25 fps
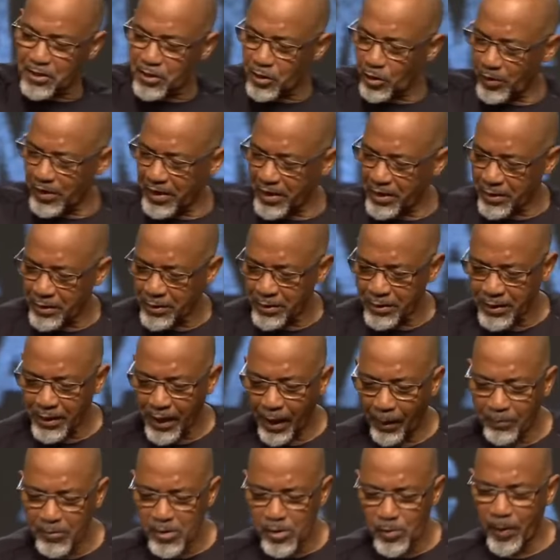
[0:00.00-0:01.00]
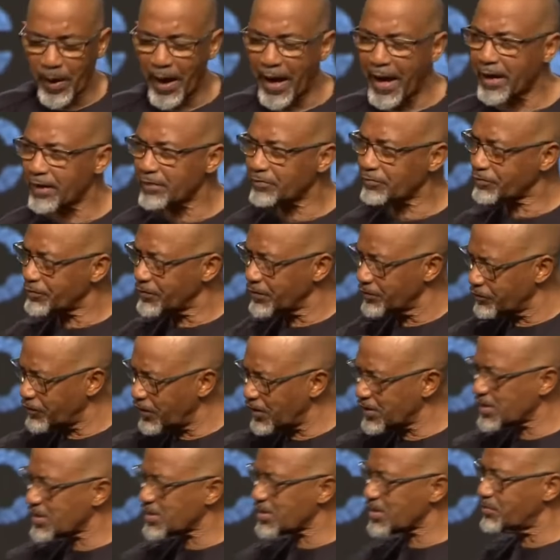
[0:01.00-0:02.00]
doing, comes back,
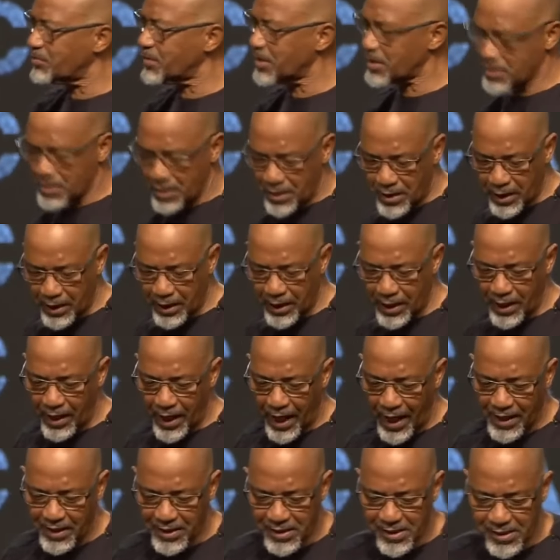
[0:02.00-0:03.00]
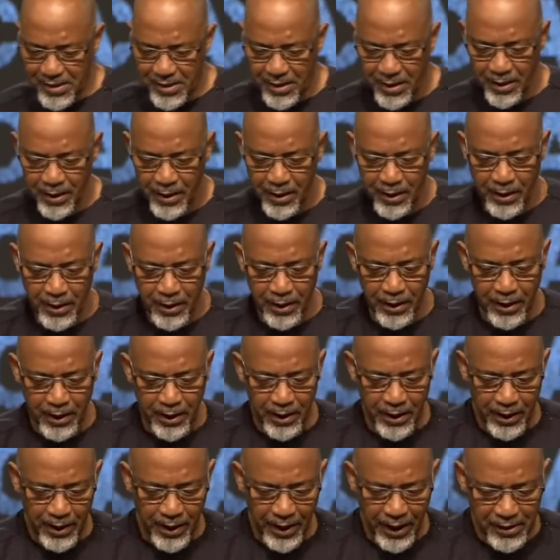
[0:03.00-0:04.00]
fixes him a dinner he likes.
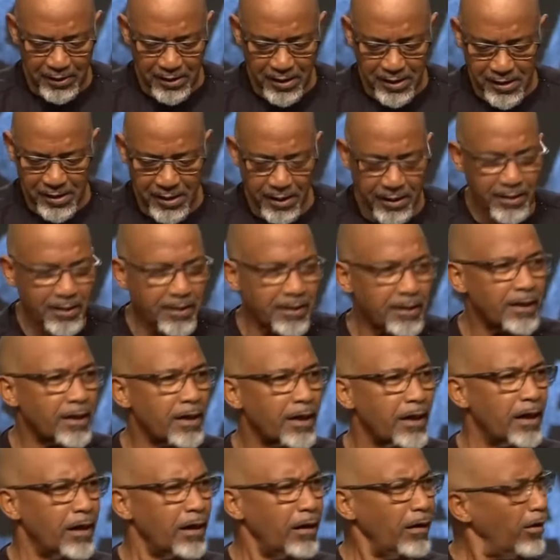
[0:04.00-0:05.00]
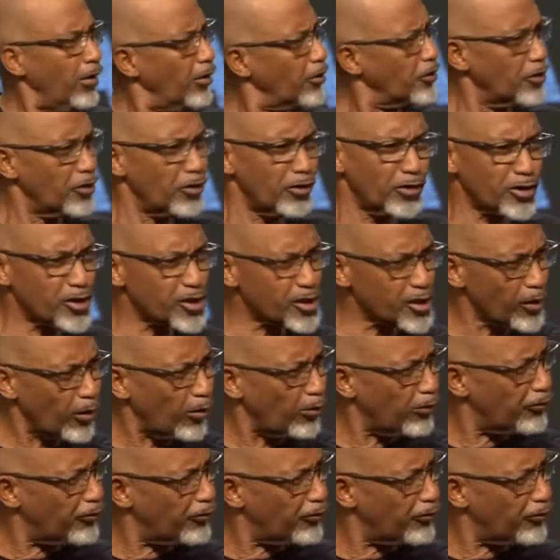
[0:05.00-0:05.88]
And she said, "Oh, you look so